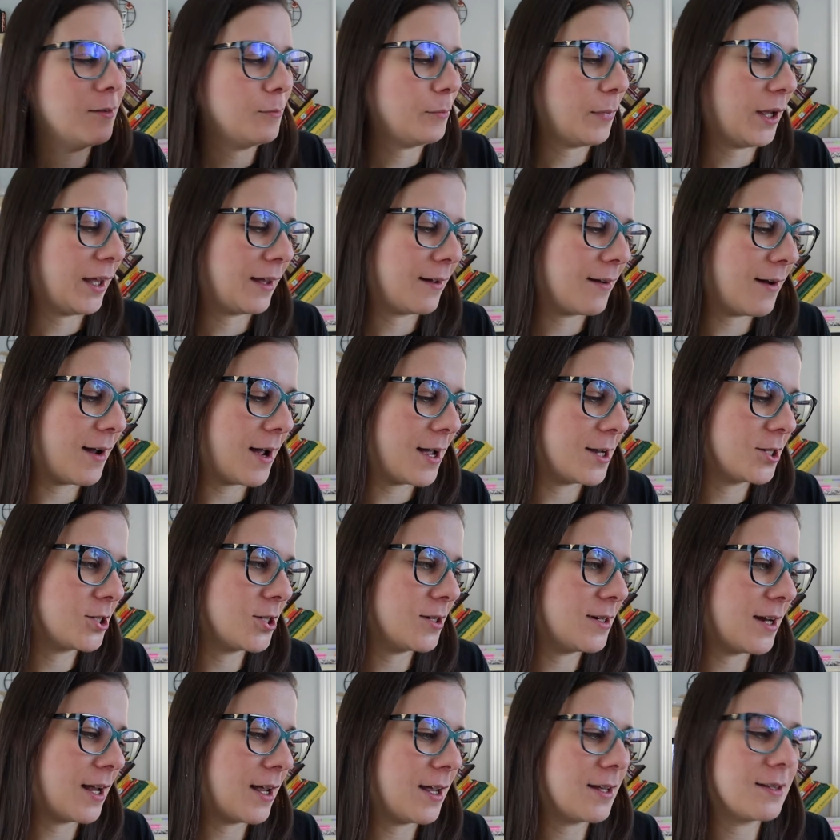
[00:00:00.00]
Oh my
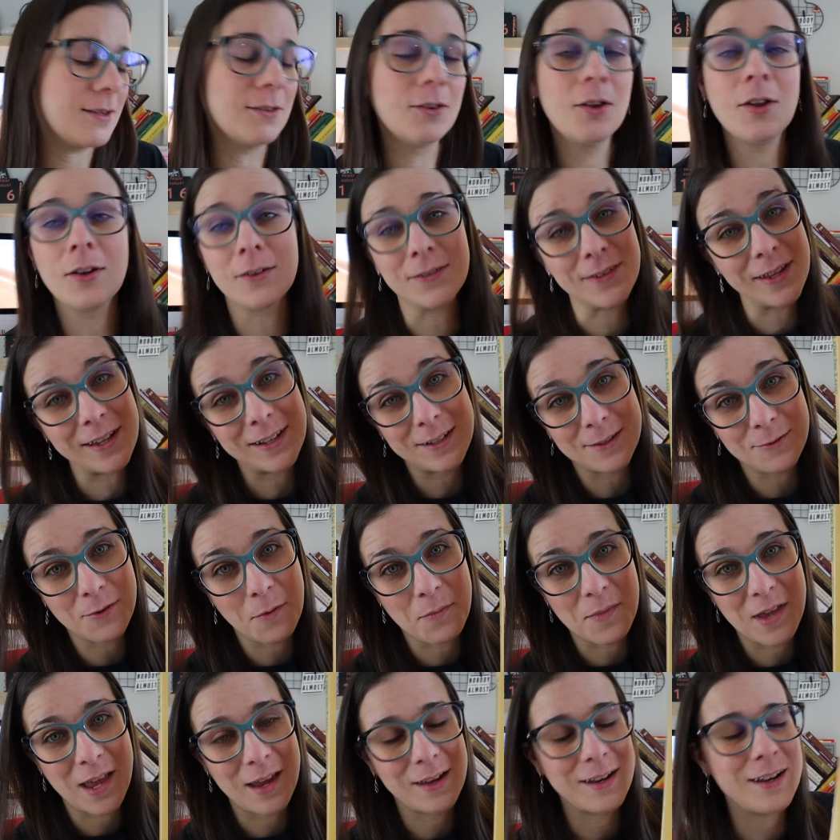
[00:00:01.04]
gosh, it looks like it's
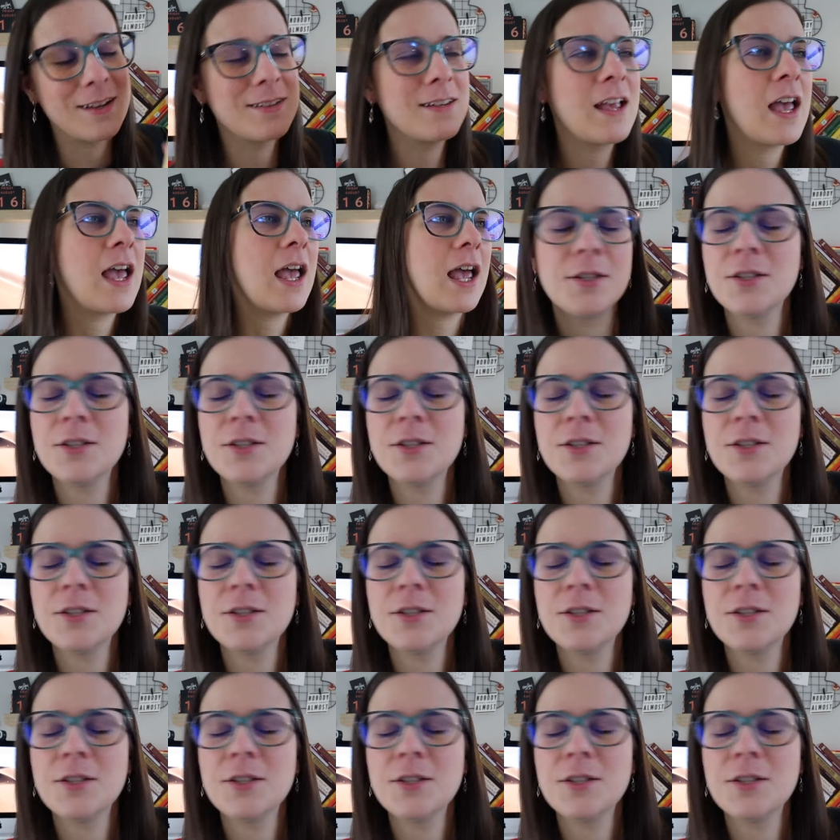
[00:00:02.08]
from the 80s.